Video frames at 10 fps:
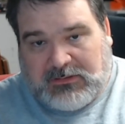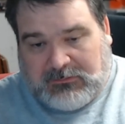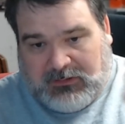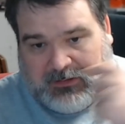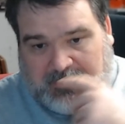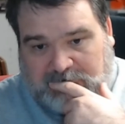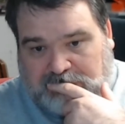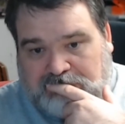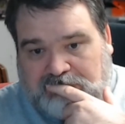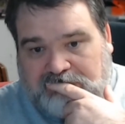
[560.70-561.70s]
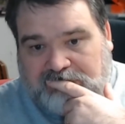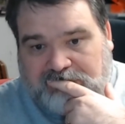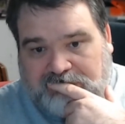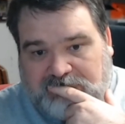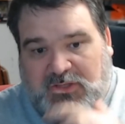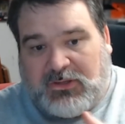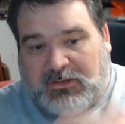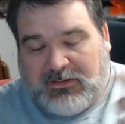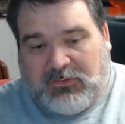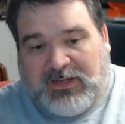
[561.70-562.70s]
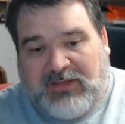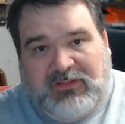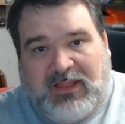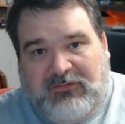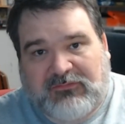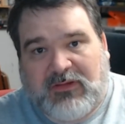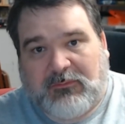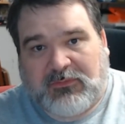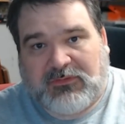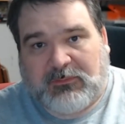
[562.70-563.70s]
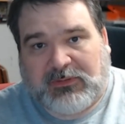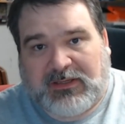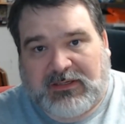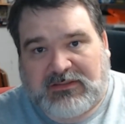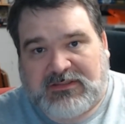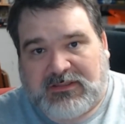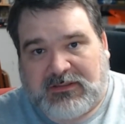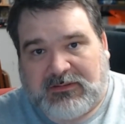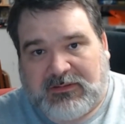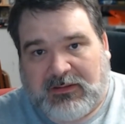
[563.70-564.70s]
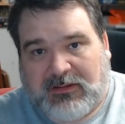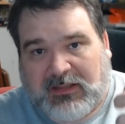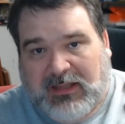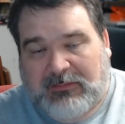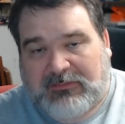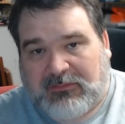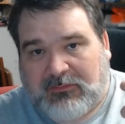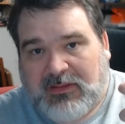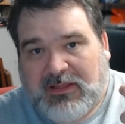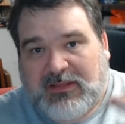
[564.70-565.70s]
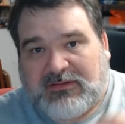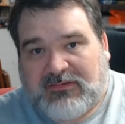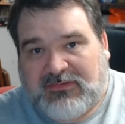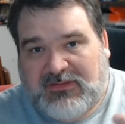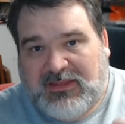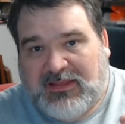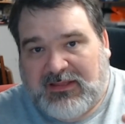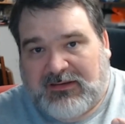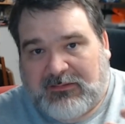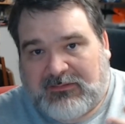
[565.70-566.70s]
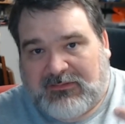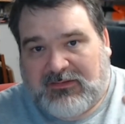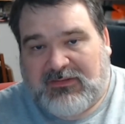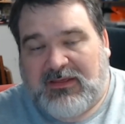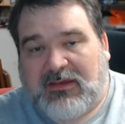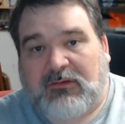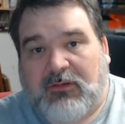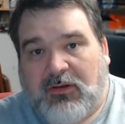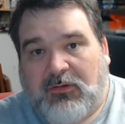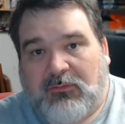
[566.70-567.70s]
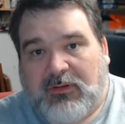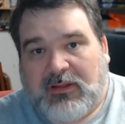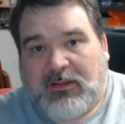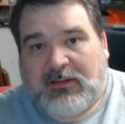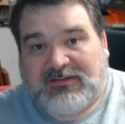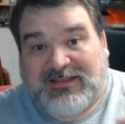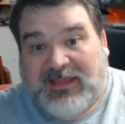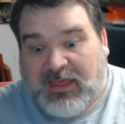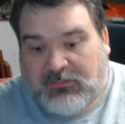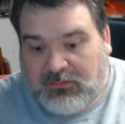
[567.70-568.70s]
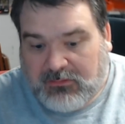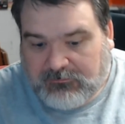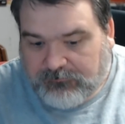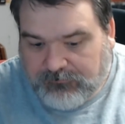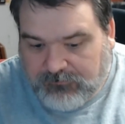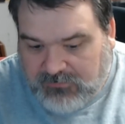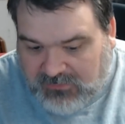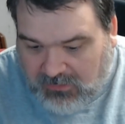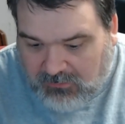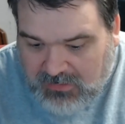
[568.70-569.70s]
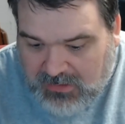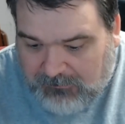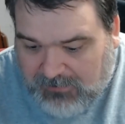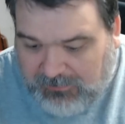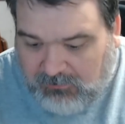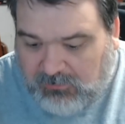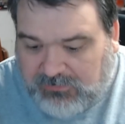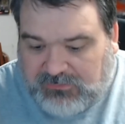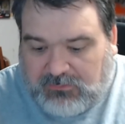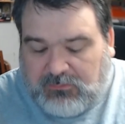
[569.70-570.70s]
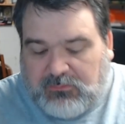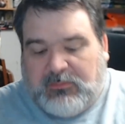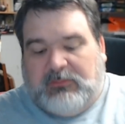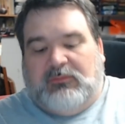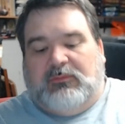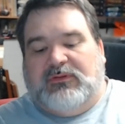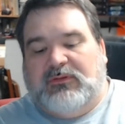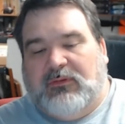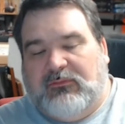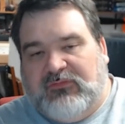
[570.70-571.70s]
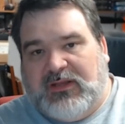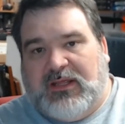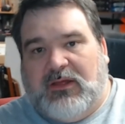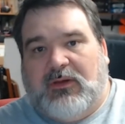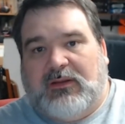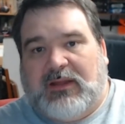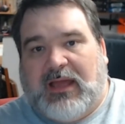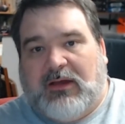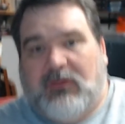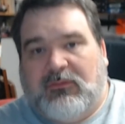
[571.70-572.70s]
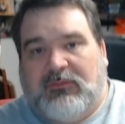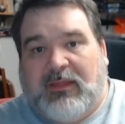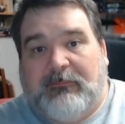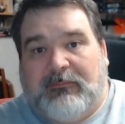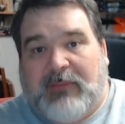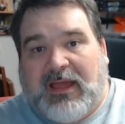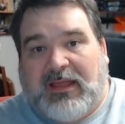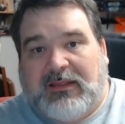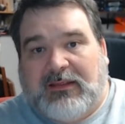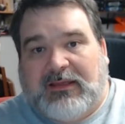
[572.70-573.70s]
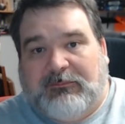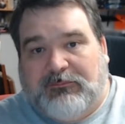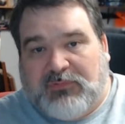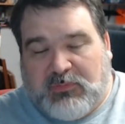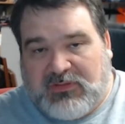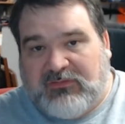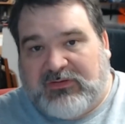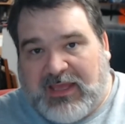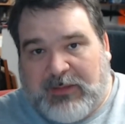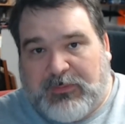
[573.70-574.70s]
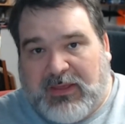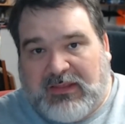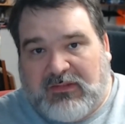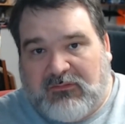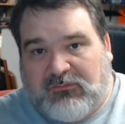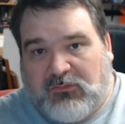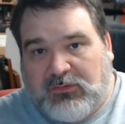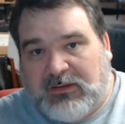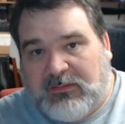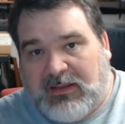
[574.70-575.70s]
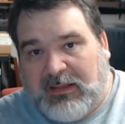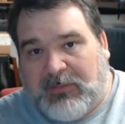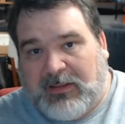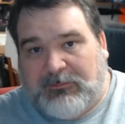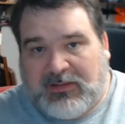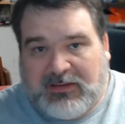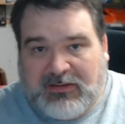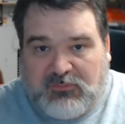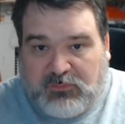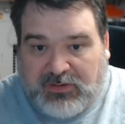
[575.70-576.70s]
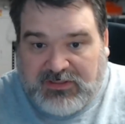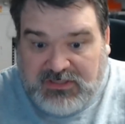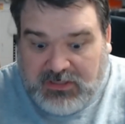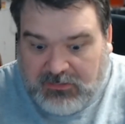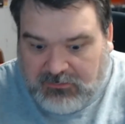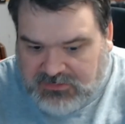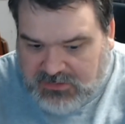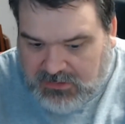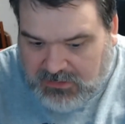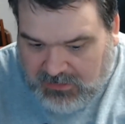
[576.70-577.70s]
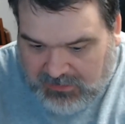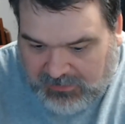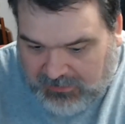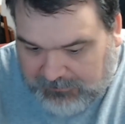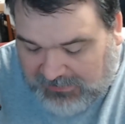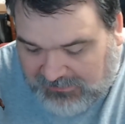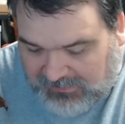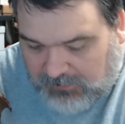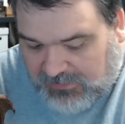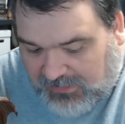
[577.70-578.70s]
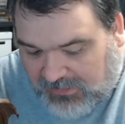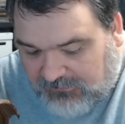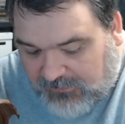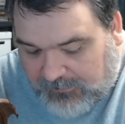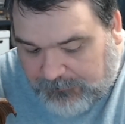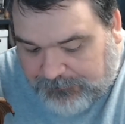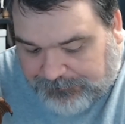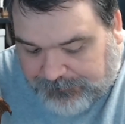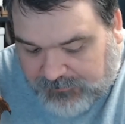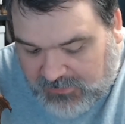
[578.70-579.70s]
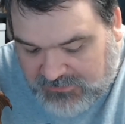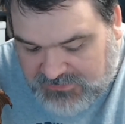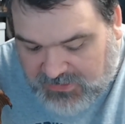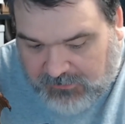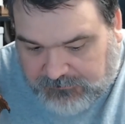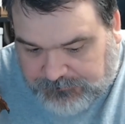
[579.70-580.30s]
um, you can have a lot of fun with your players to see it grow together. So maybe we'll do a video on how my specific campaigns unfolded, and that might be an inspiration to others. I think that would be a lot of fun. So